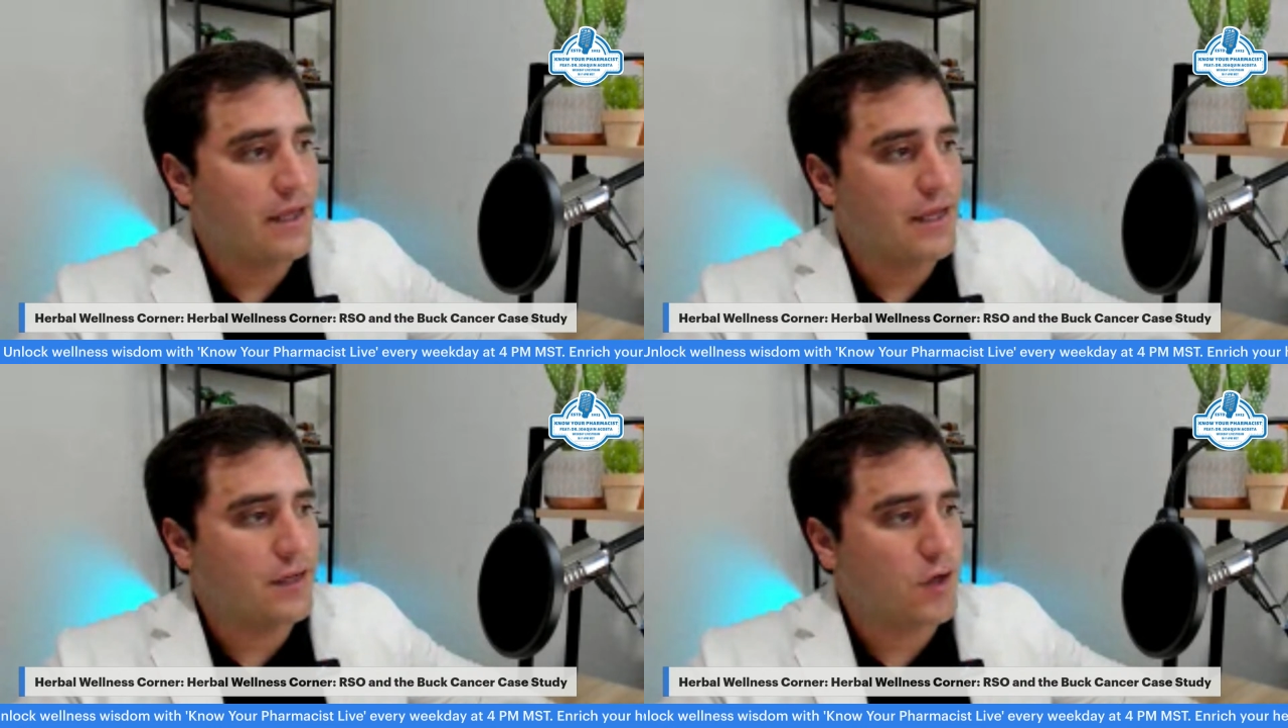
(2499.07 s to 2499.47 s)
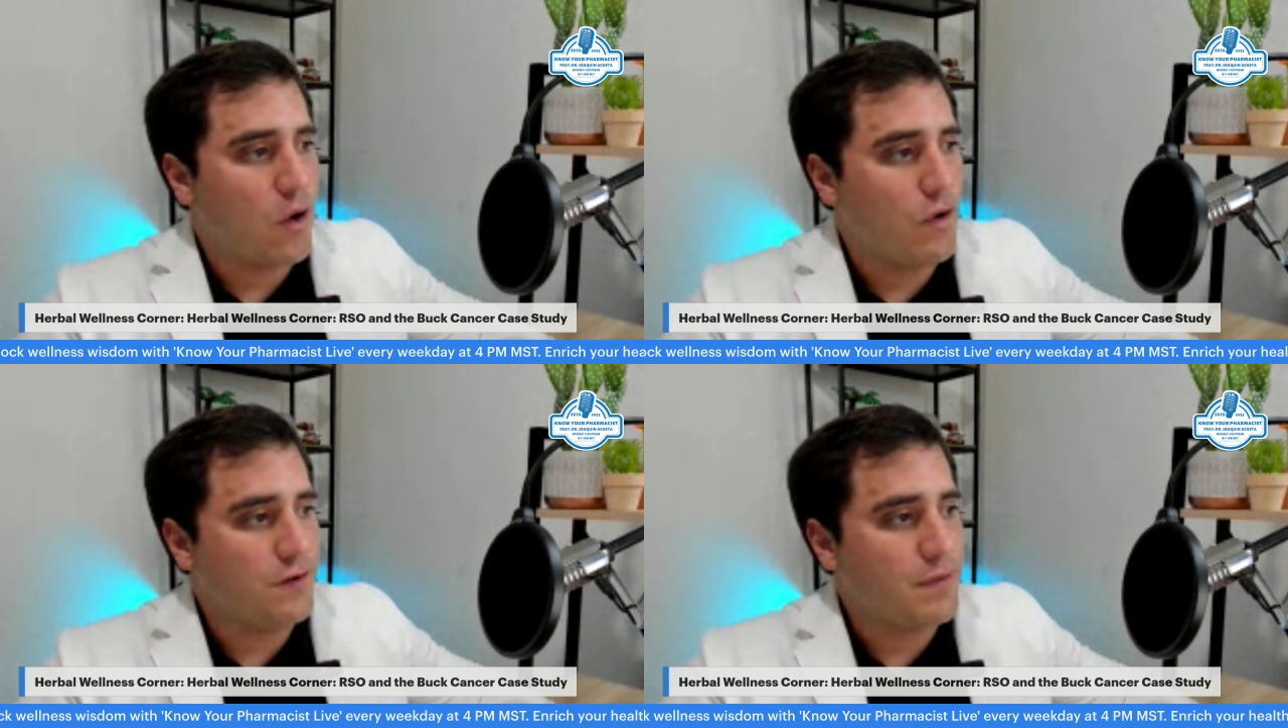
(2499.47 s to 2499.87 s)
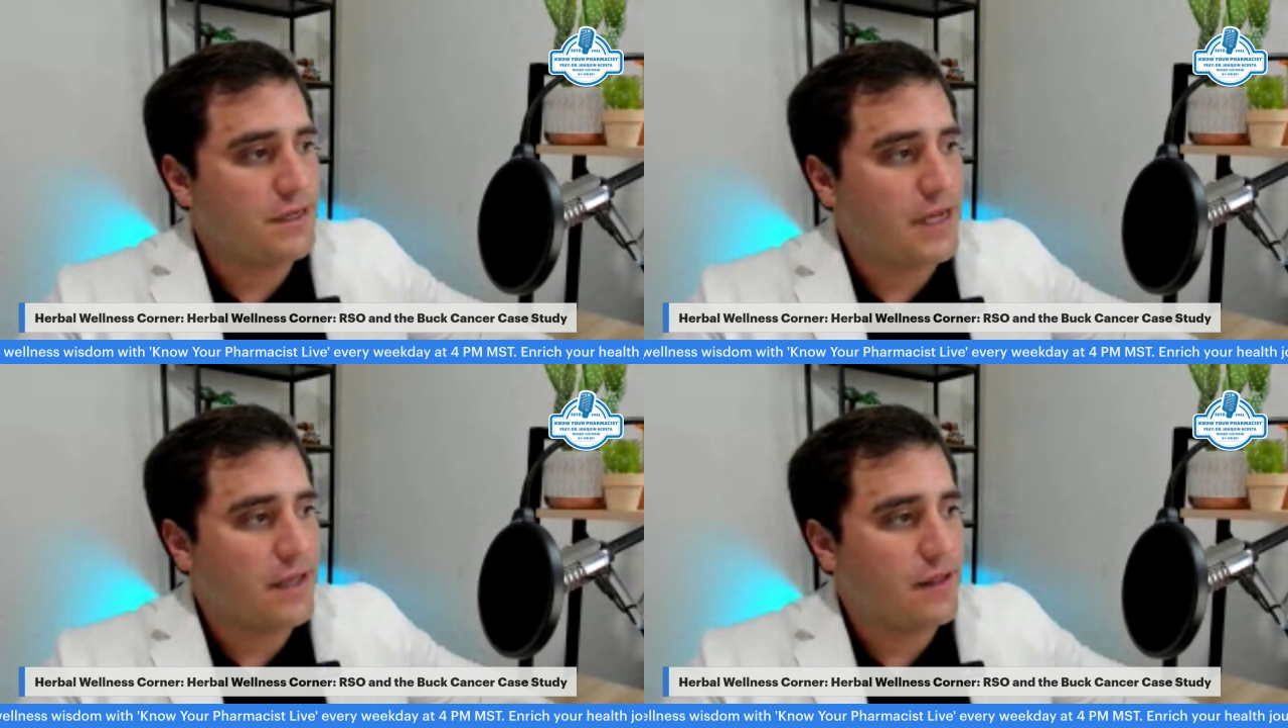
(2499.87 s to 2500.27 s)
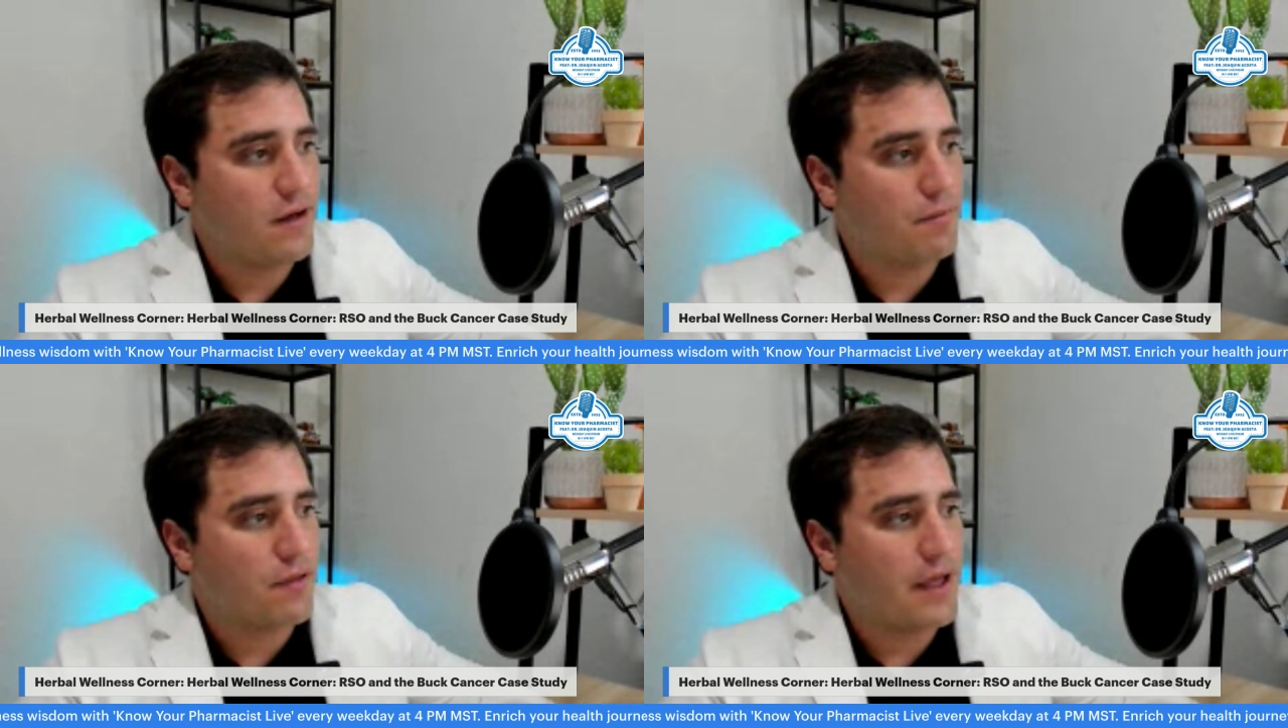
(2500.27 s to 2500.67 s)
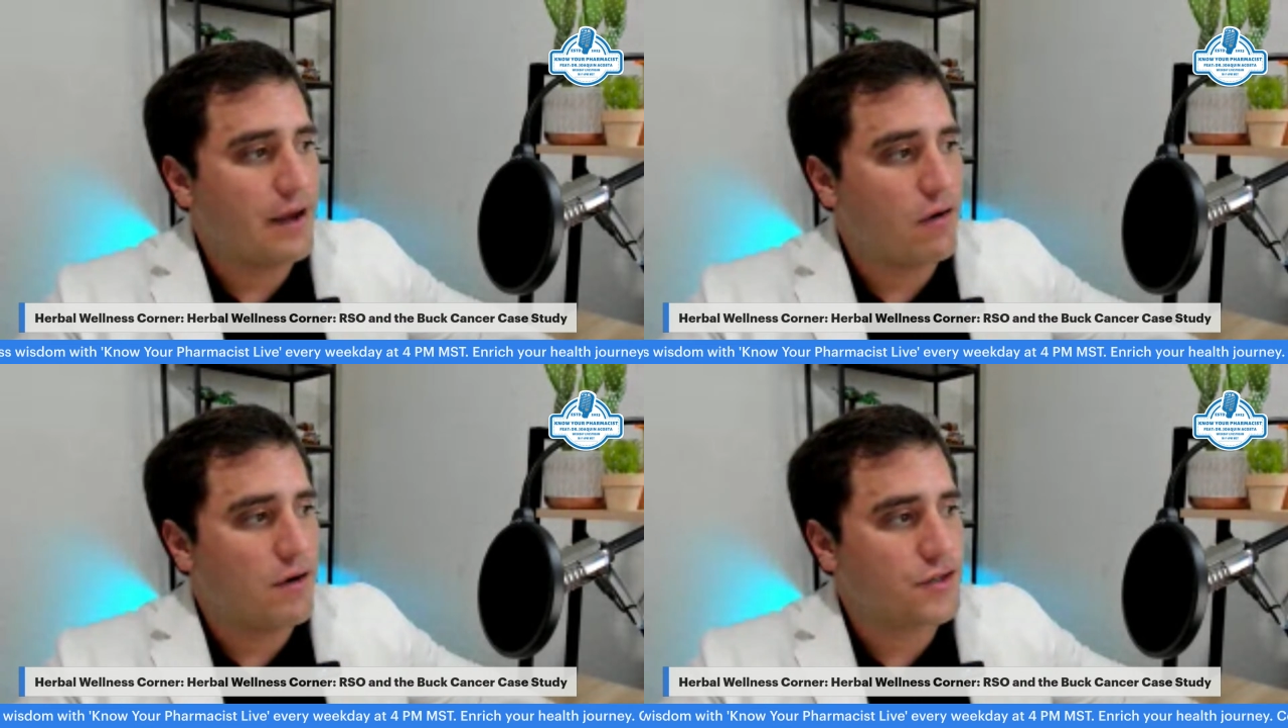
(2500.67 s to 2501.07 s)
He has always maintained that
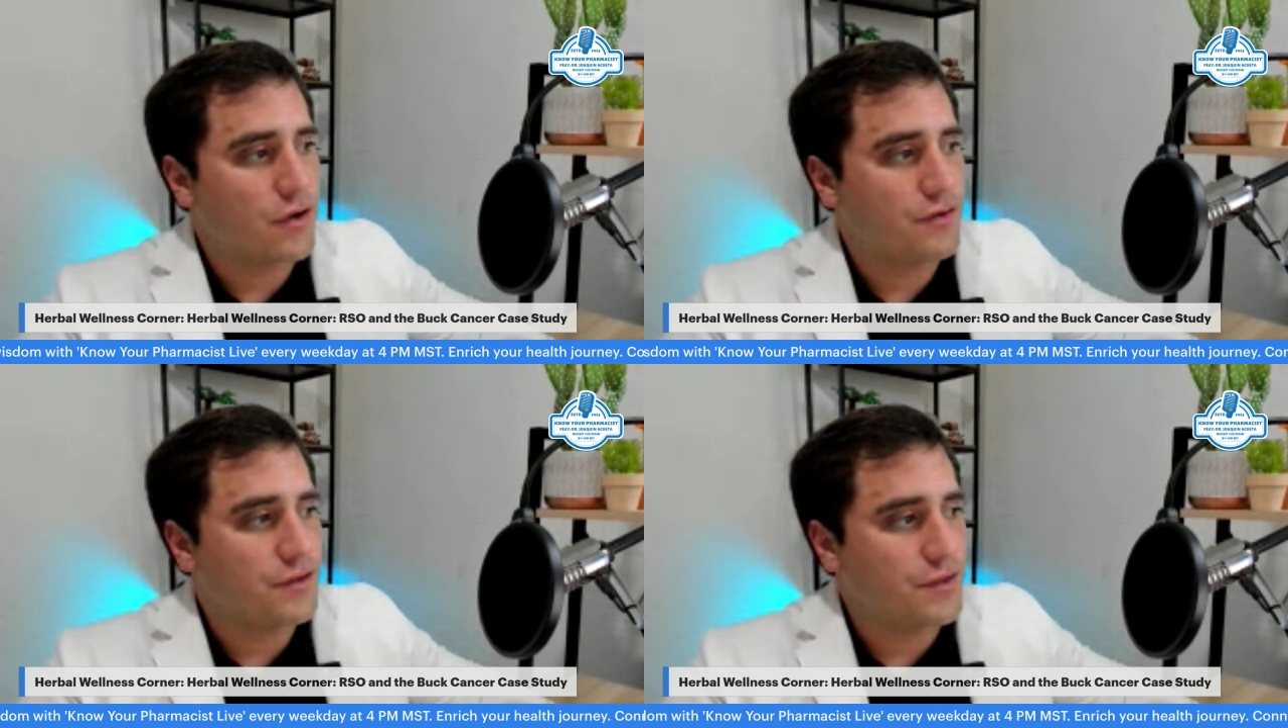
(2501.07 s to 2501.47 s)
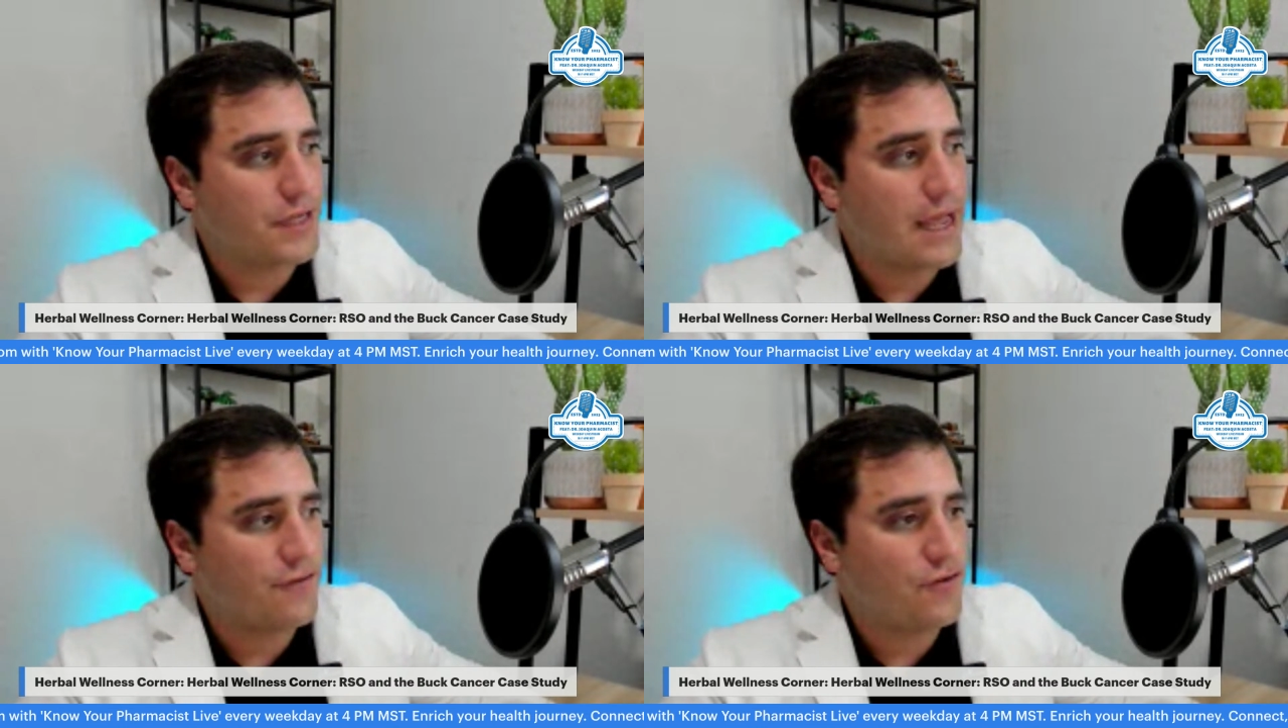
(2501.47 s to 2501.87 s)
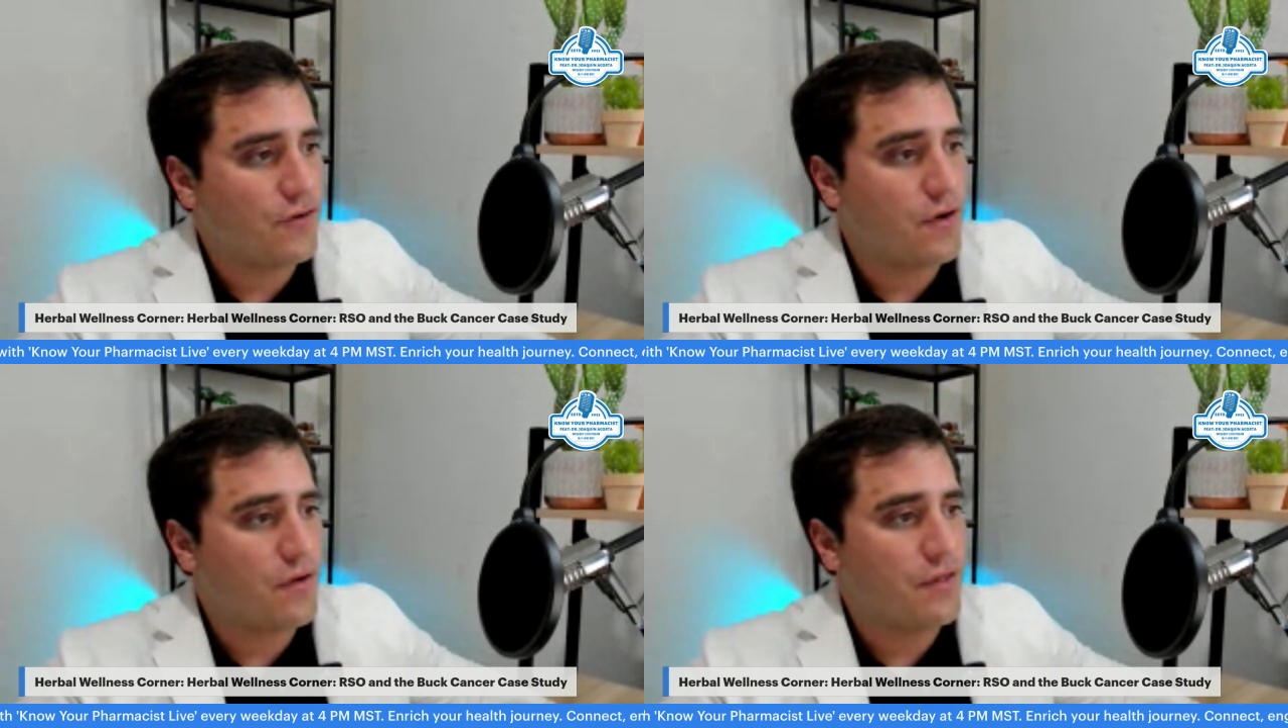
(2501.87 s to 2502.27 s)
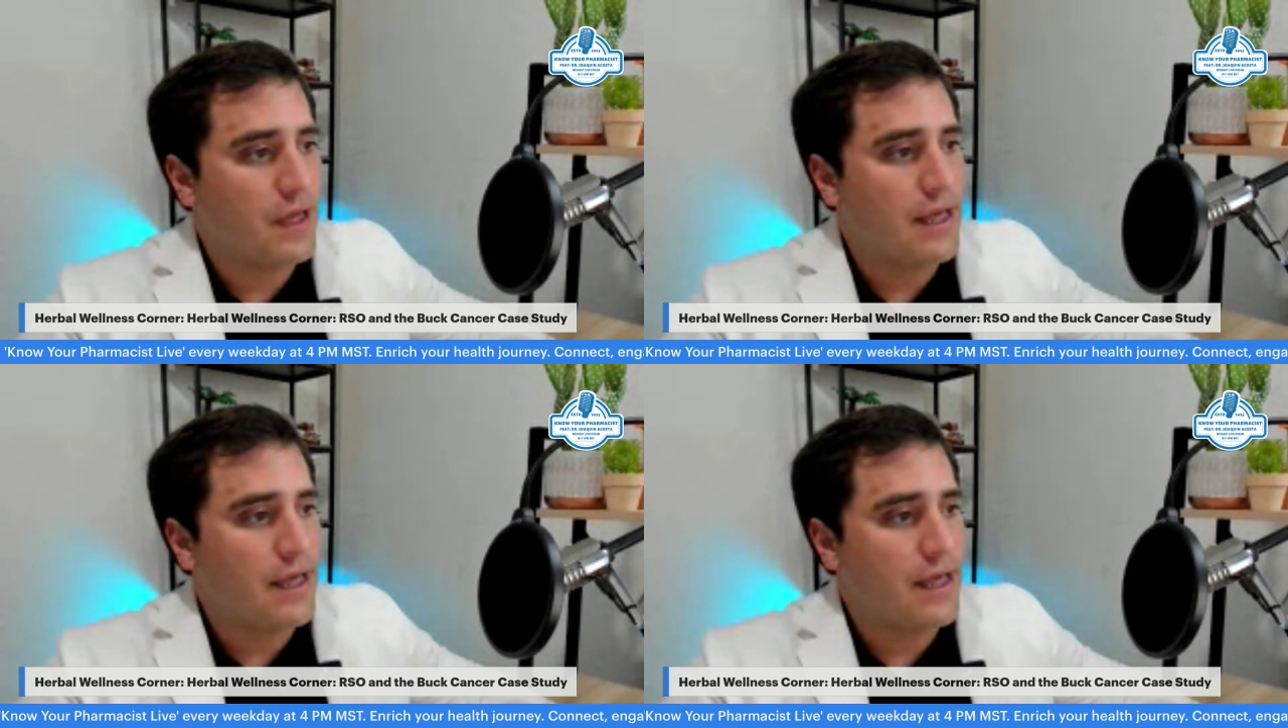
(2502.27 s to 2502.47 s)
applying RSO to his cancer growth